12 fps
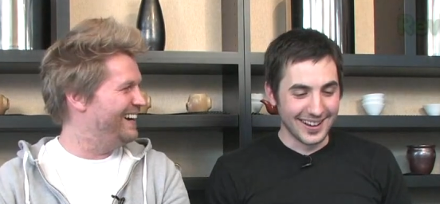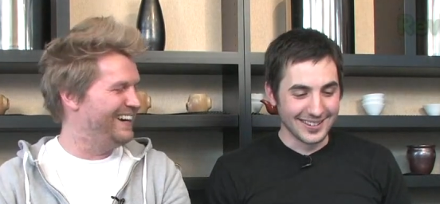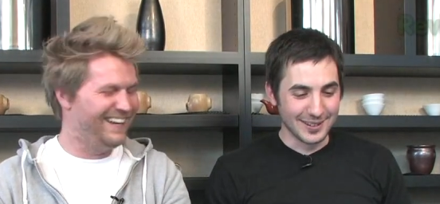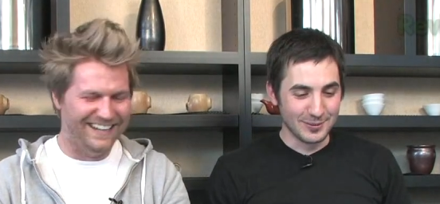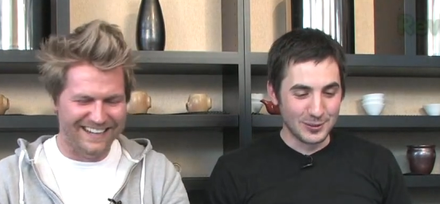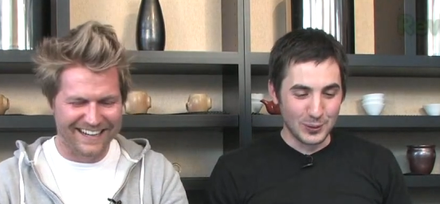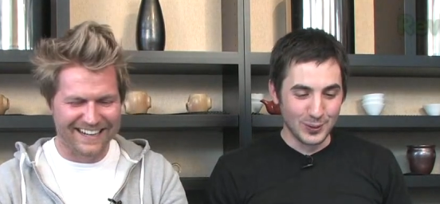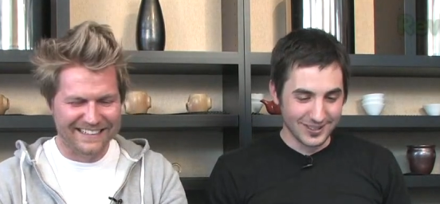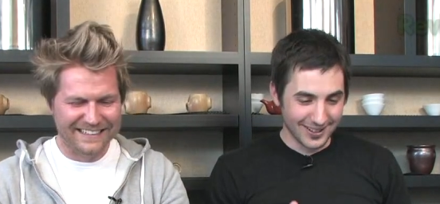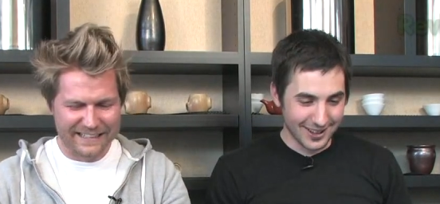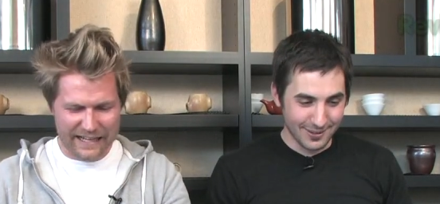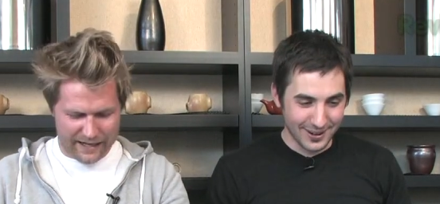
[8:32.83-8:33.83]
Speaker 1: awesome.
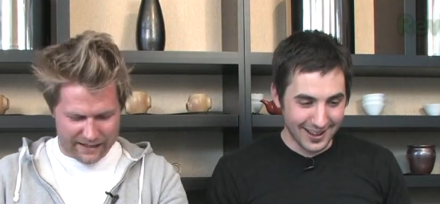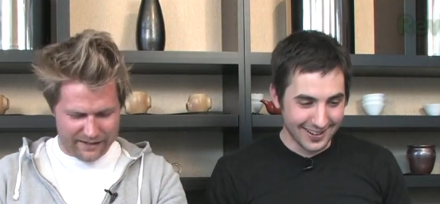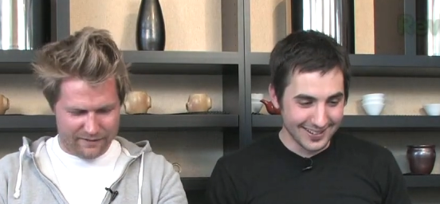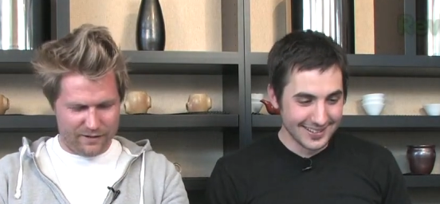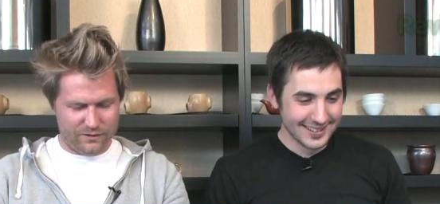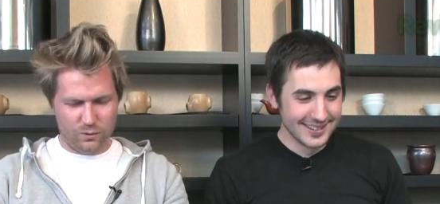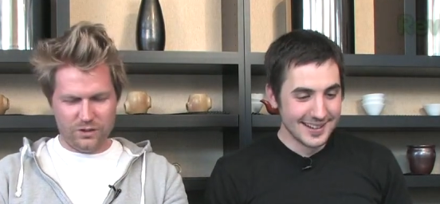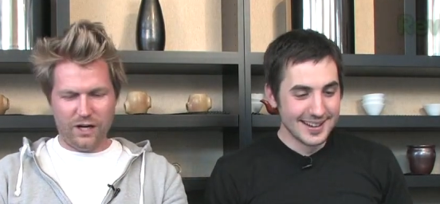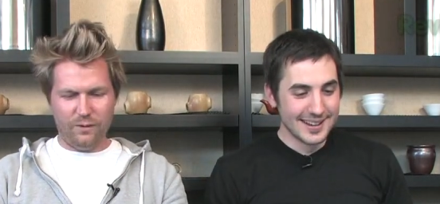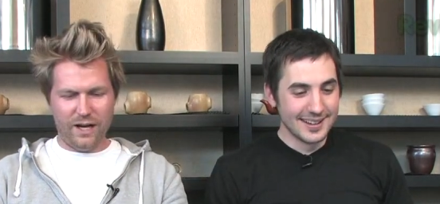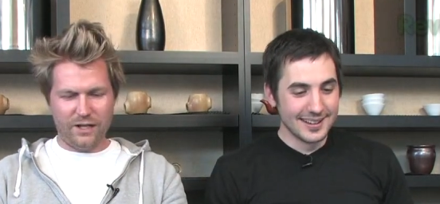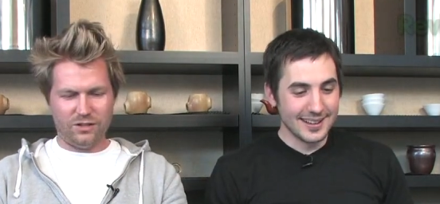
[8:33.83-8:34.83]
Drools all coming
Speaker 2: out. I love it. Well,
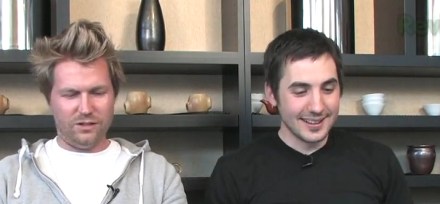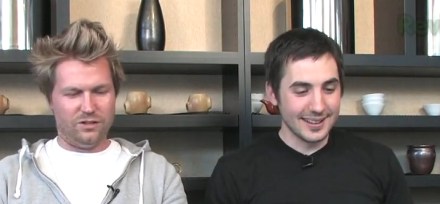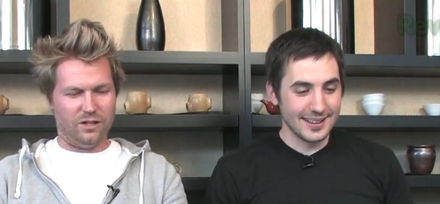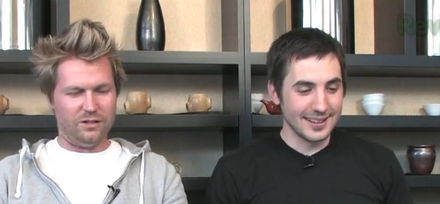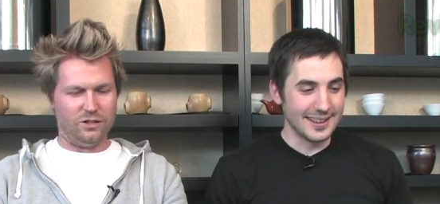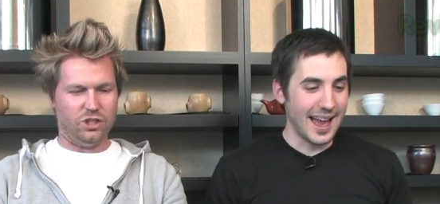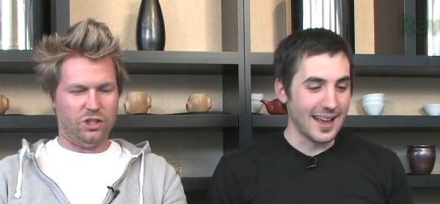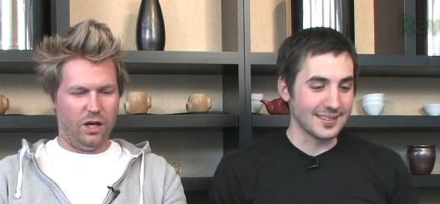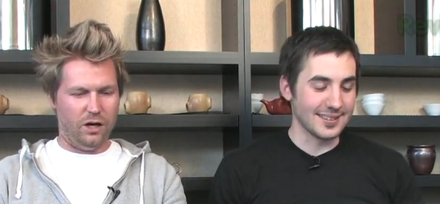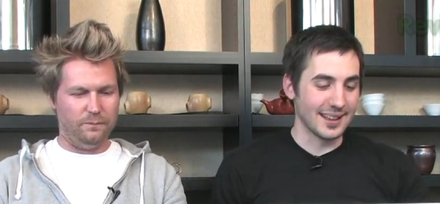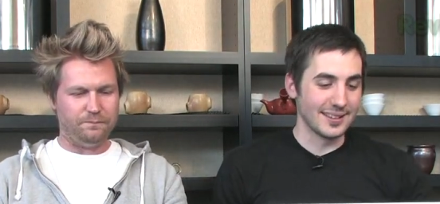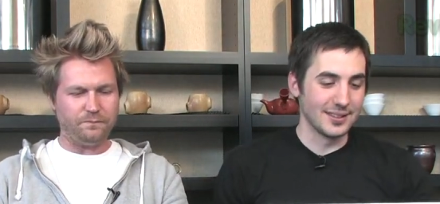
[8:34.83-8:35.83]
shall we actually start
Speaker 1: the show?
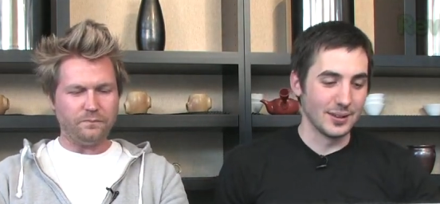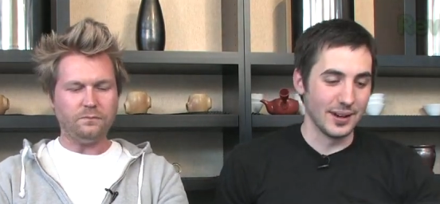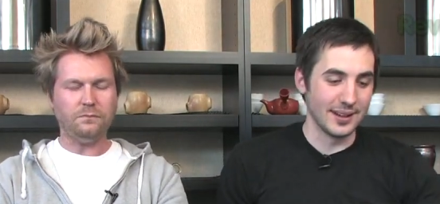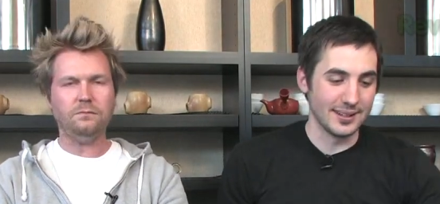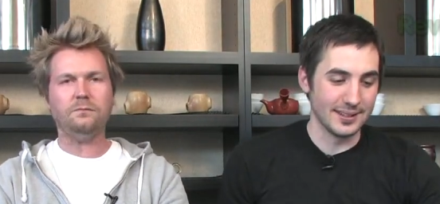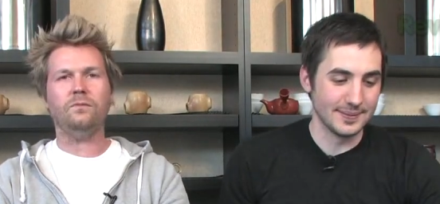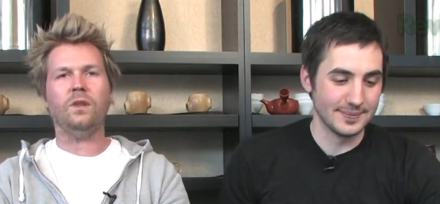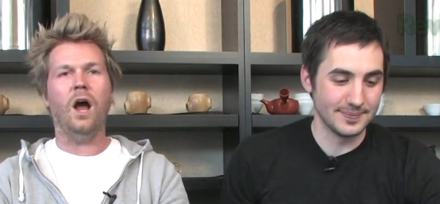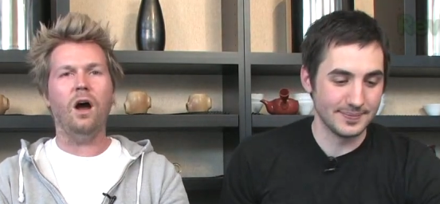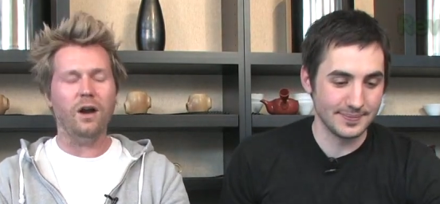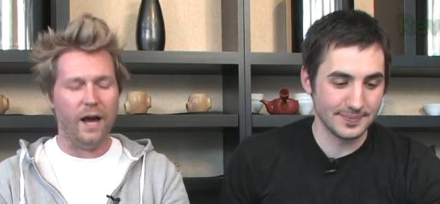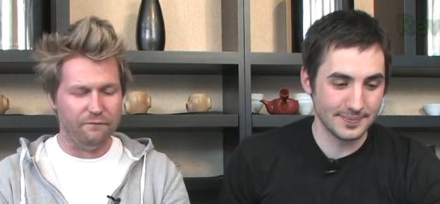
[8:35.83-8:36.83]
Yes, let's do it.
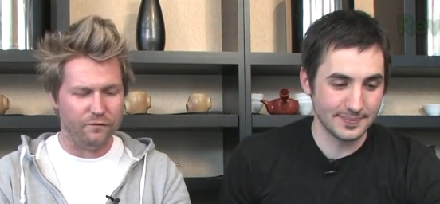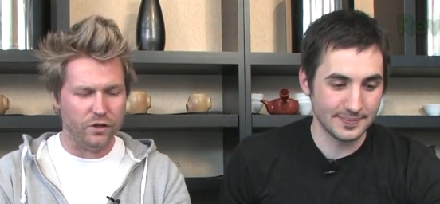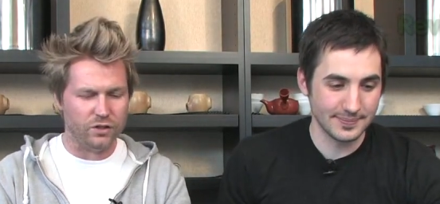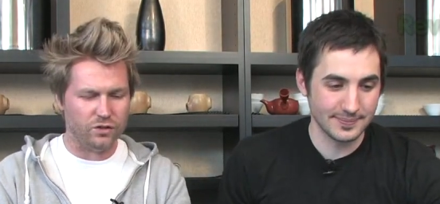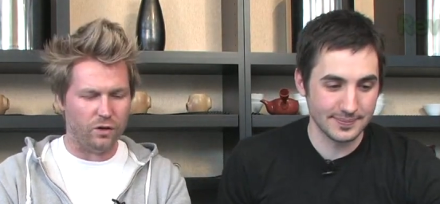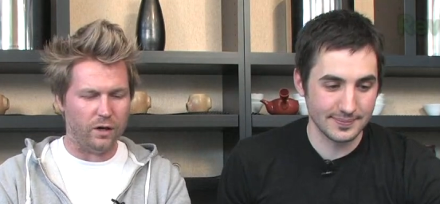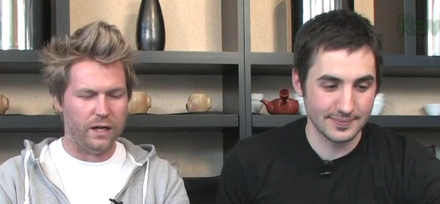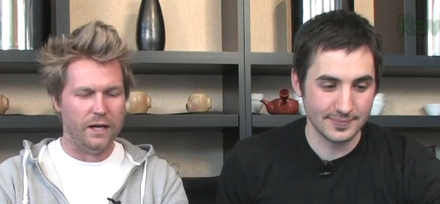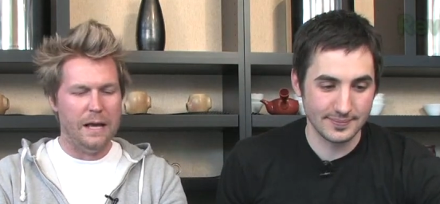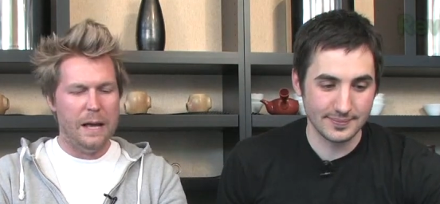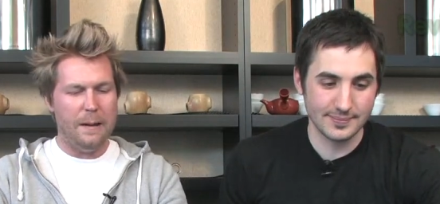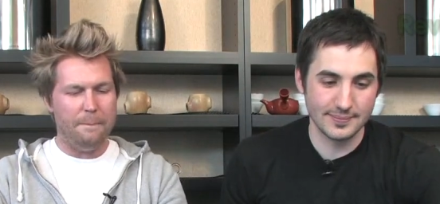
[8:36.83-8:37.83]
Speaker 2: All right, first story.
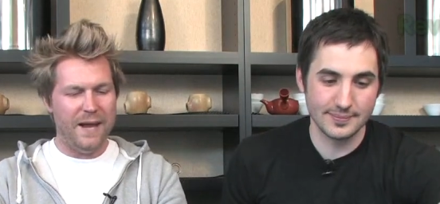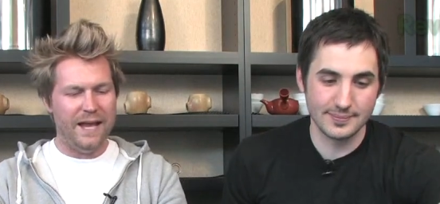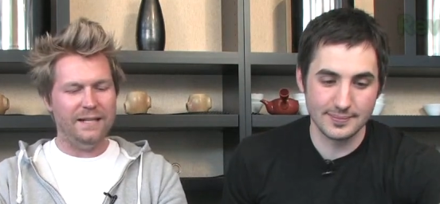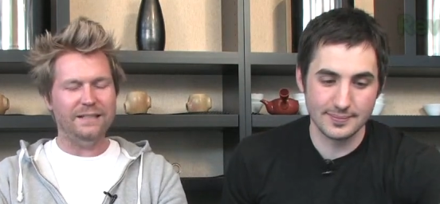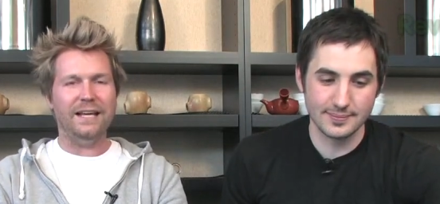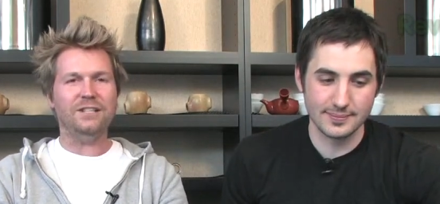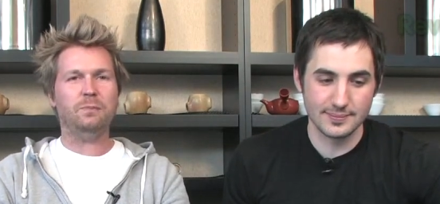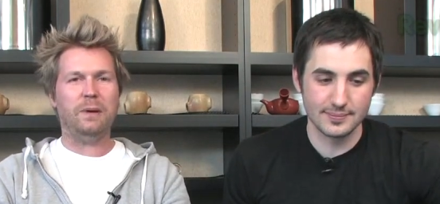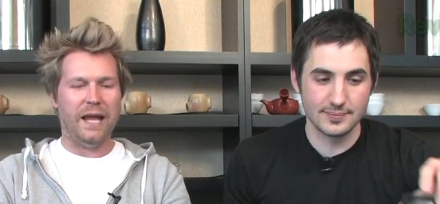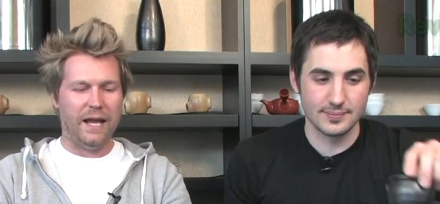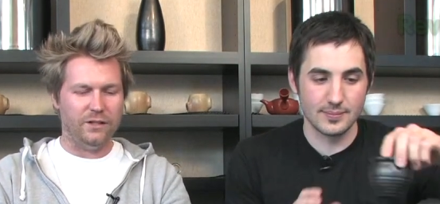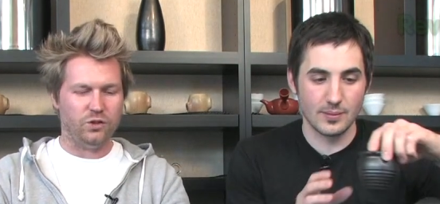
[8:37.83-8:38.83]
Man gets
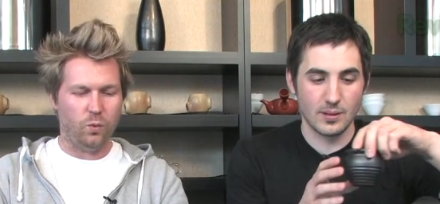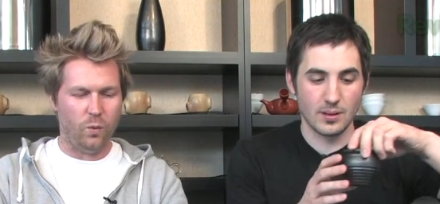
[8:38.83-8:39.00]
paid